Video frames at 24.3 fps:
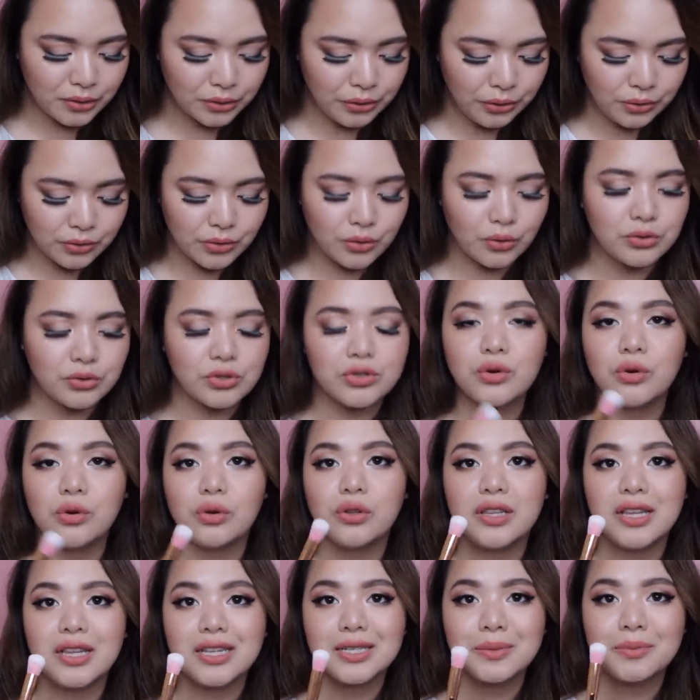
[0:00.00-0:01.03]
ko tong rose
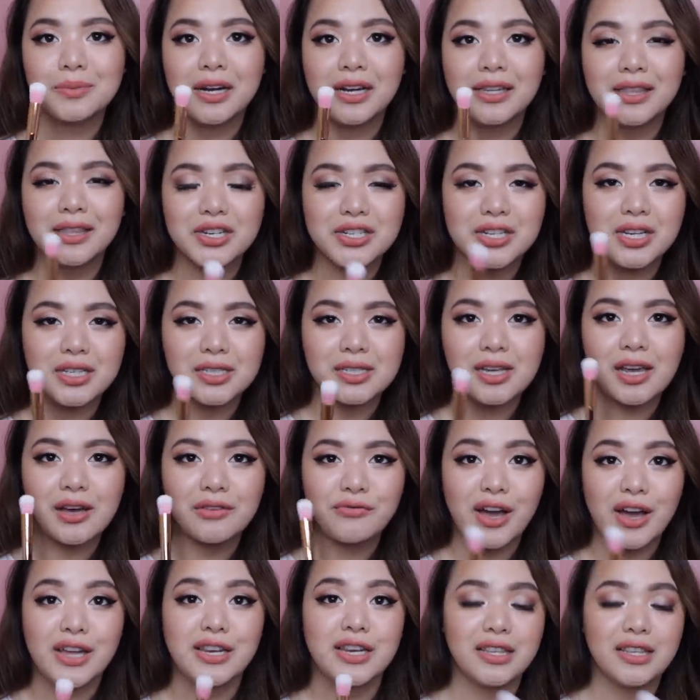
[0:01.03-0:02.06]
gold is maganda siya sa
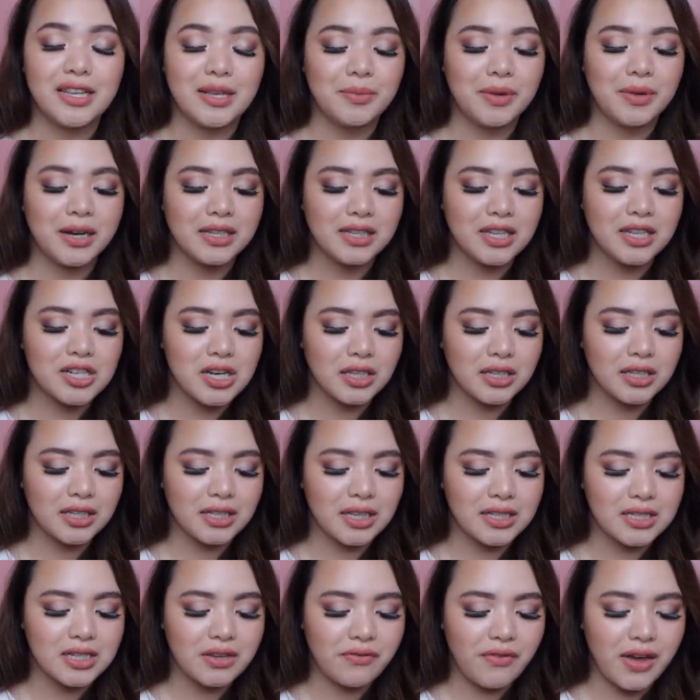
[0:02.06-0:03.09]
vanity. Maganda siyang
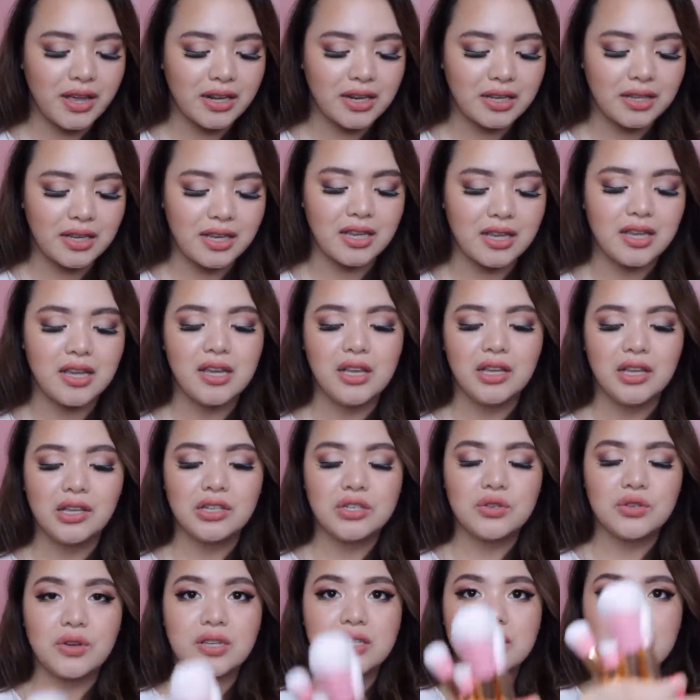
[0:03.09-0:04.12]
tignan sa vanity.
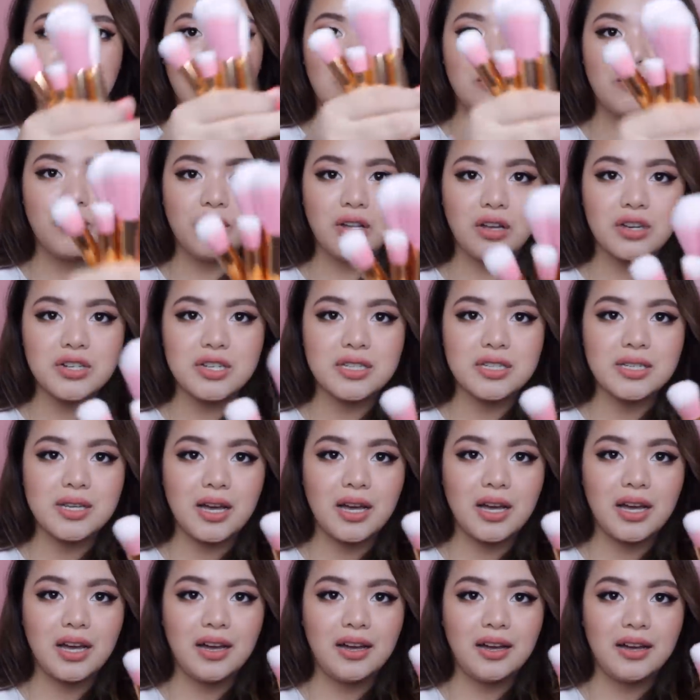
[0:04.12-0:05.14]
So, i-stock mo lang siya sa
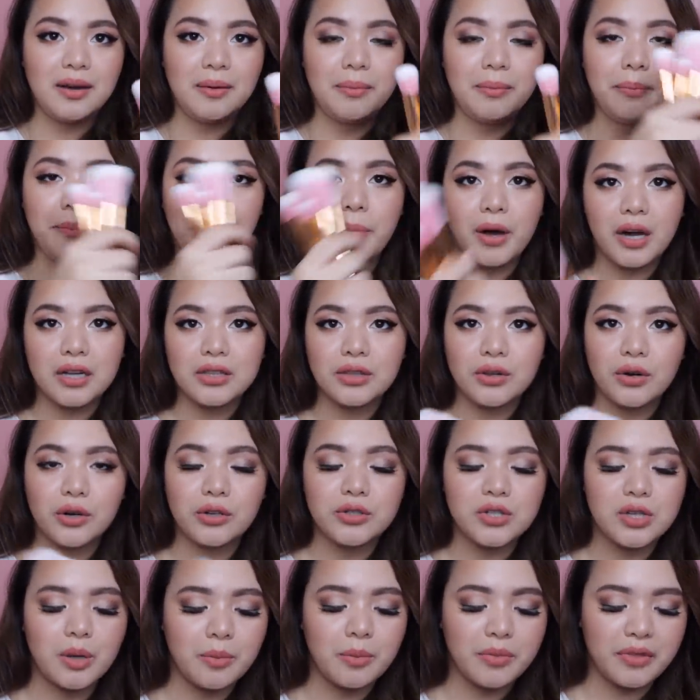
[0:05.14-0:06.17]
pot
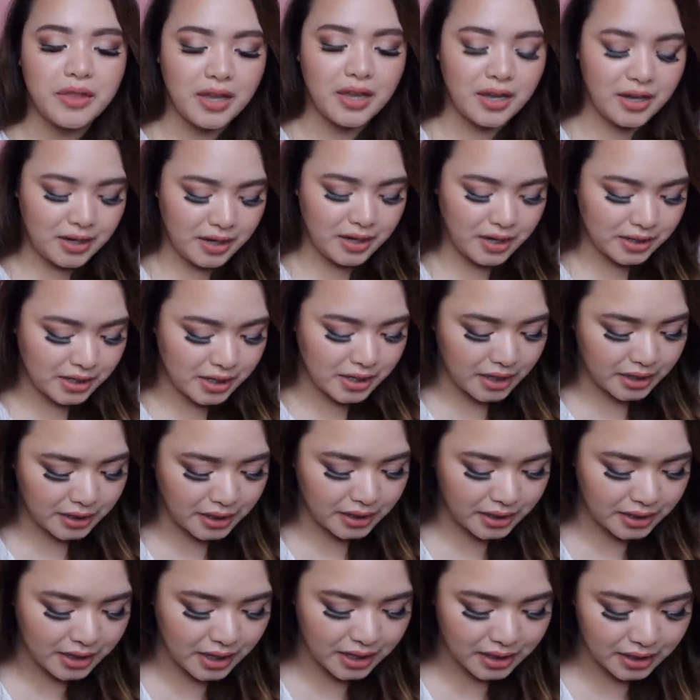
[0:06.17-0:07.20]
or something. Ang ganda niya
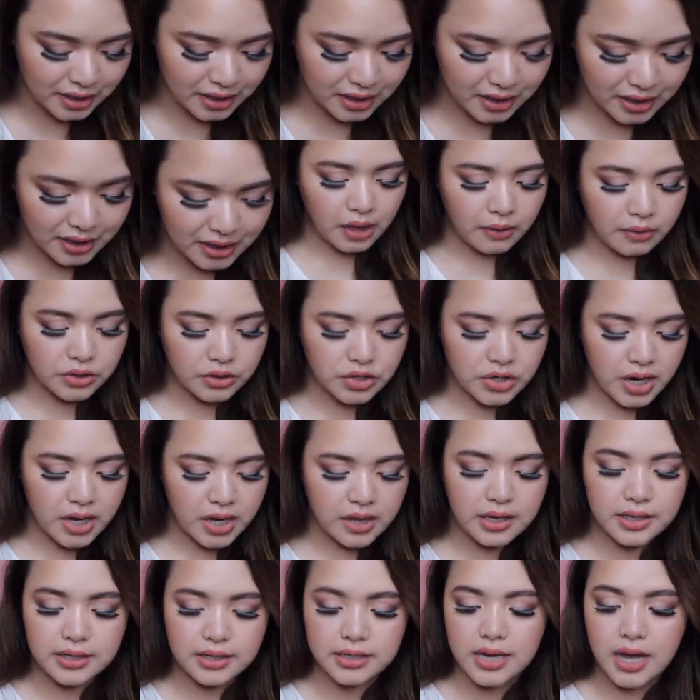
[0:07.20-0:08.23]
tignan. I will try
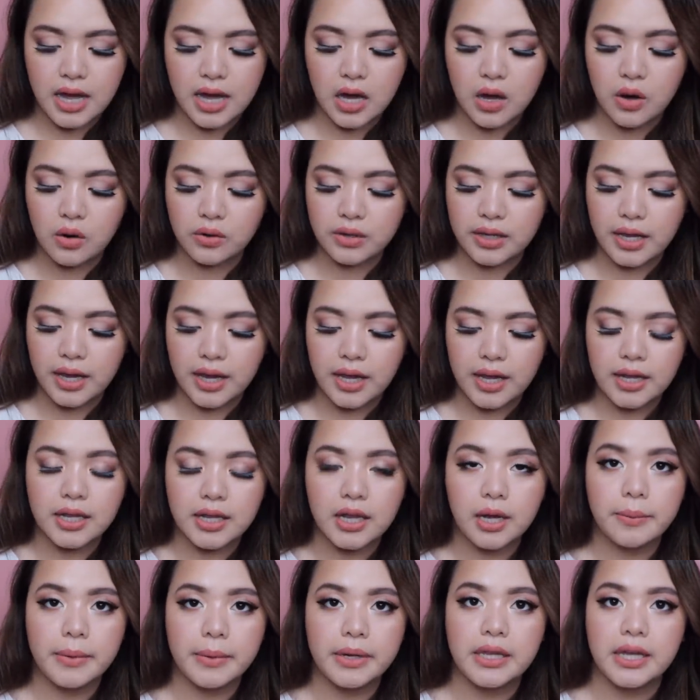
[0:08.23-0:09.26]
this out and
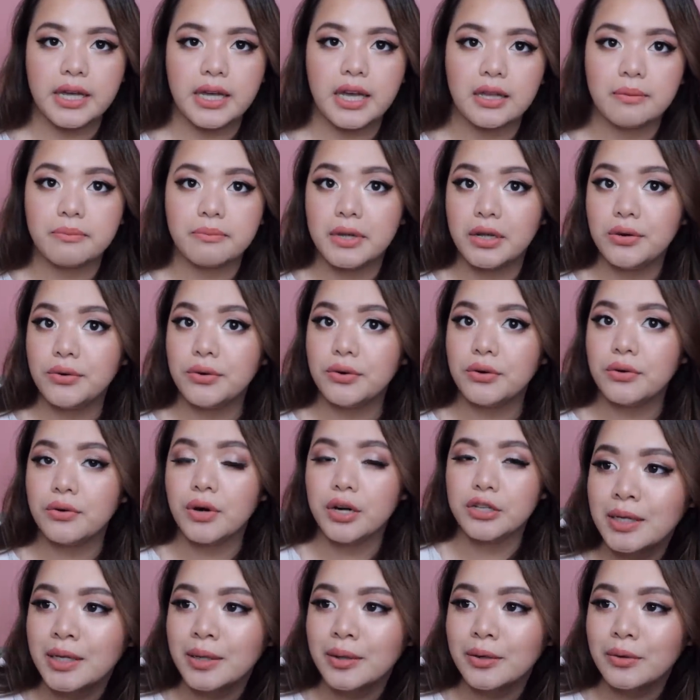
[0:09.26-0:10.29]
um, indicate below kung,
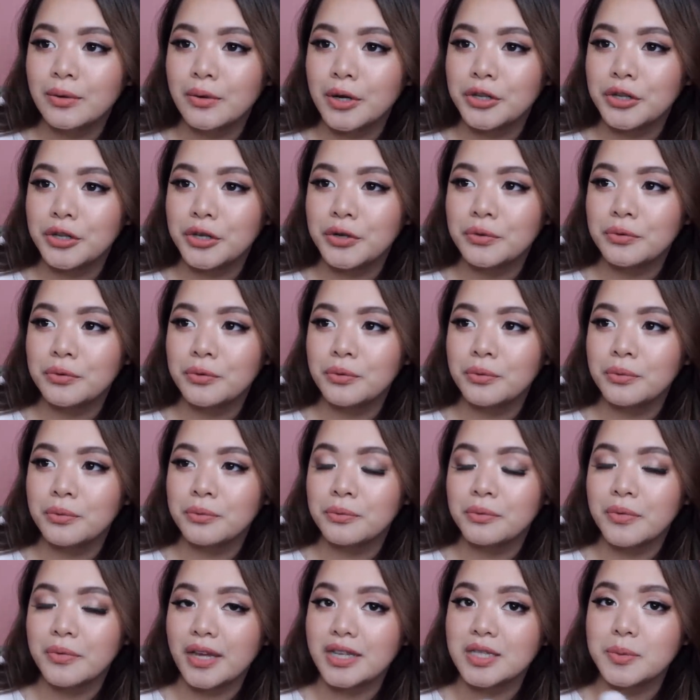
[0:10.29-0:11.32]
kung ano yung
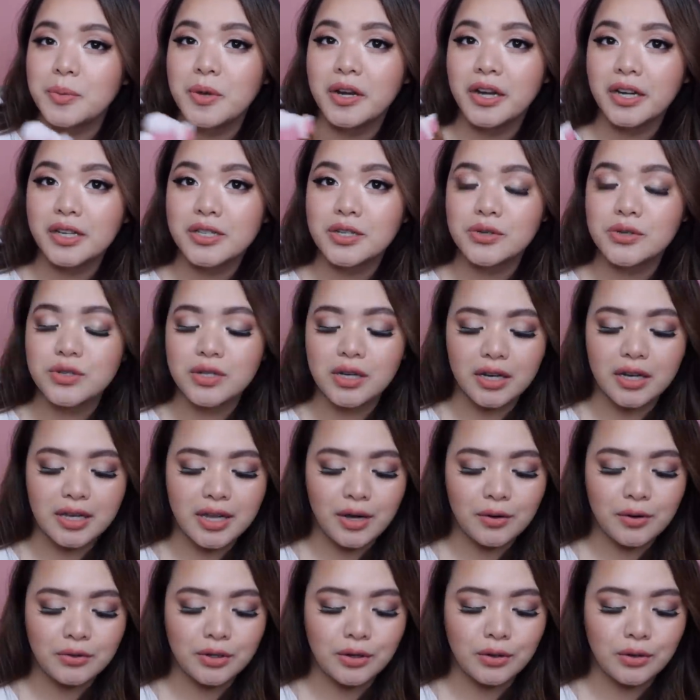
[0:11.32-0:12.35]
experience ko sa
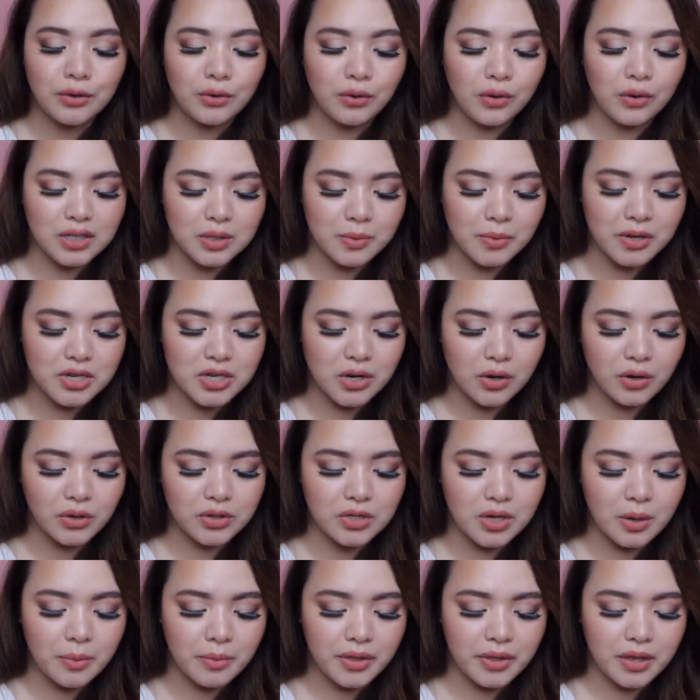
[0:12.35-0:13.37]
kanya. Kung nalulugas ba siya or
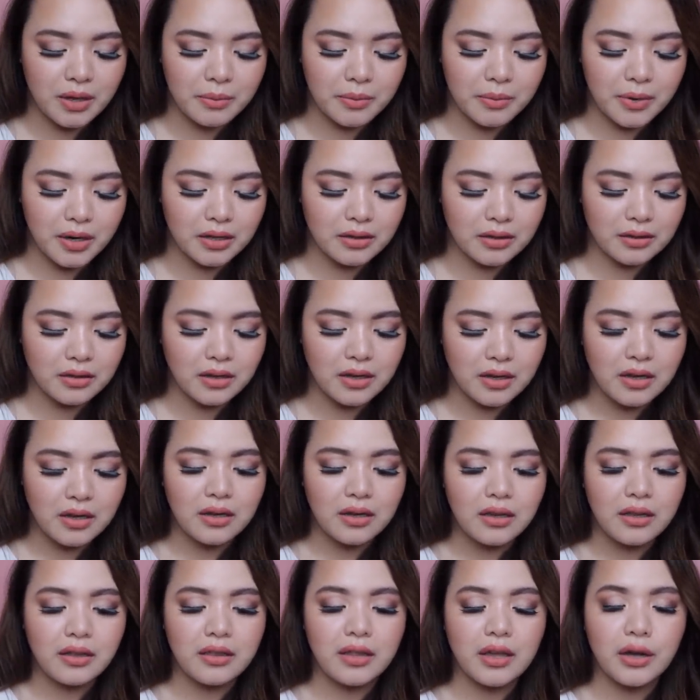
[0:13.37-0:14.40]
something. But,
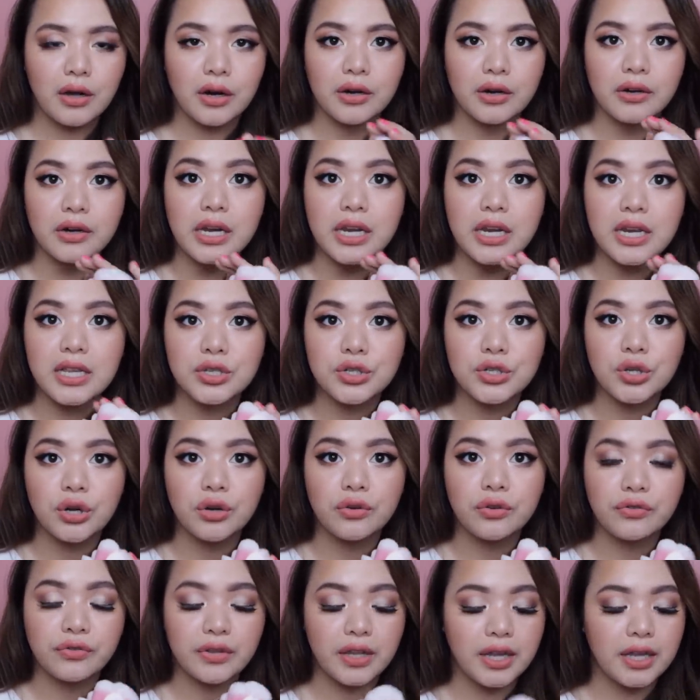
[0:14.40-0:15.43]
they are really
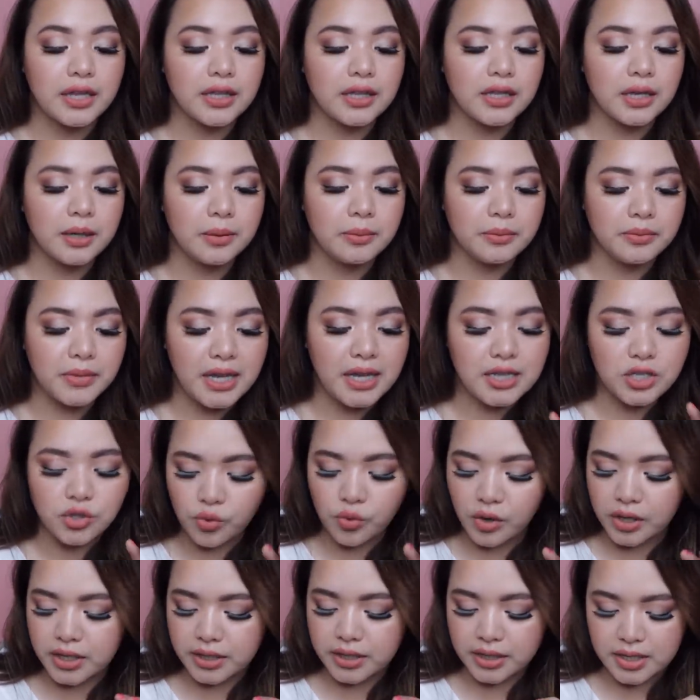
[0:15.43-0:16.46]
soft and um, nice
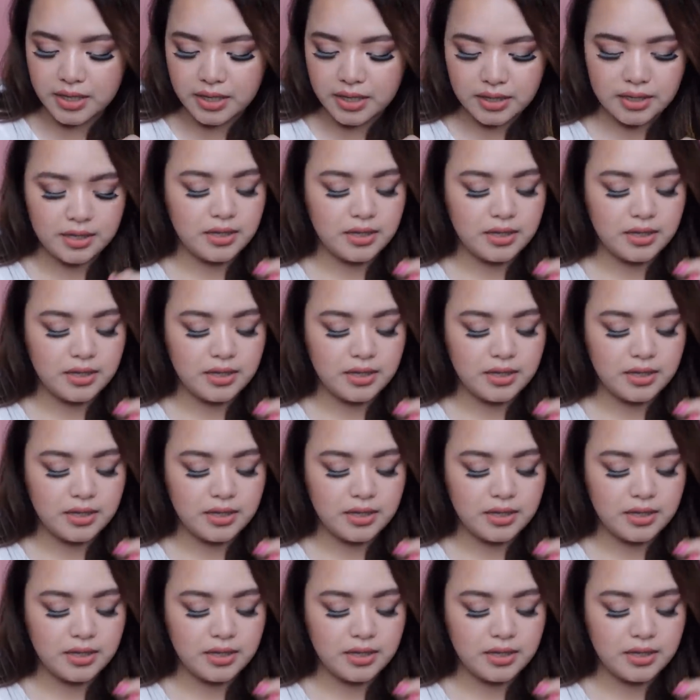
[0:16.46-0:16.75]
quality.